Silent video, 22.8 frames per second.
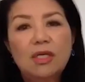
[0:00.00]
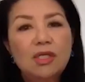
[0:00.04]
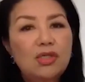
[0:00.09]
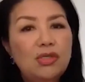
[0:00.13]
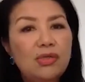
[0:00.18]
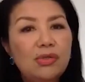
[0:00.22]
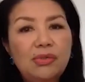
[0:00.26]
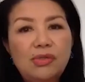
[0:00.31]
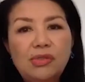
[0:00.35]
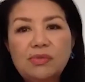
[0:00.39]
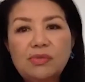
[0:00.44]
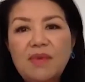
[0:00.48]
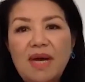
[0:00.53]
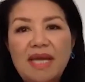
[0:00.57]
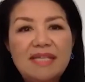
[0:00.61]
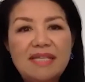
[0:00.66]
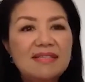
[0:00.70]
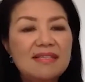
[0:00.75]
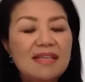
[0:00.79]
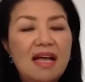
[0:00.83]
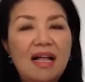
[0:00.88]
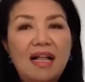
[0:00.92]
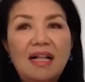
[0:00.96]
true to
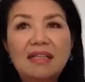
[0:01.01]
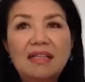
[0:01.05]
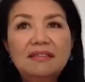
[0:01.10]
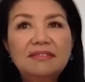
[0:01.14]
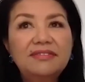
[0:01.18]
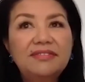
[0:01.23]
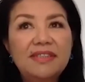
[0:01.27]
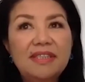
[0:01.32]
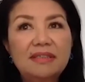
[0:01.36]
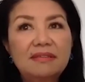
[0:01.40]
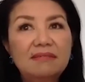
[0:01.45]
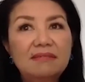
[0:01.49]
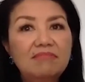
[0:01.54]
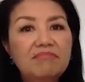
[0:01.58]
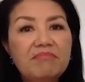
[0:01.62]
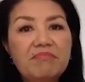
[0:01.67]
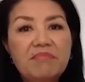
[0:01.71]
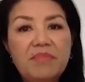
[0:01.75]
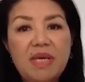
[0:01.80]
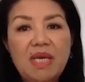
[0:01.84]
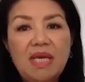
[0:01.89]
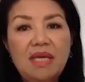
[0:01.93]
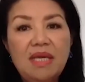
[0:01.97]
myself and
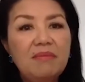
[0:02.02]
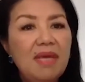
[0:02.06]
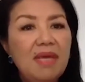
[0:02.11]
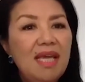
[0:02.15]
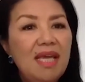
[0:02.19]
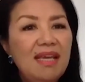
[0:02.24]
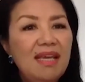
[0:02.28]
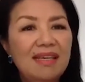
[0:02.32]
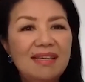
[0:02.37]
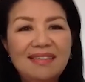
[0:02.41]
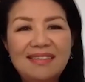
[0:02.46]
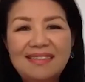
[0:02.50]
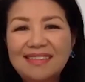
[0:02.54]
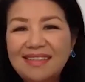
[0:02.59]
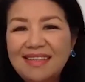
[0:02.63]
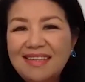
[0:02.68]
being me,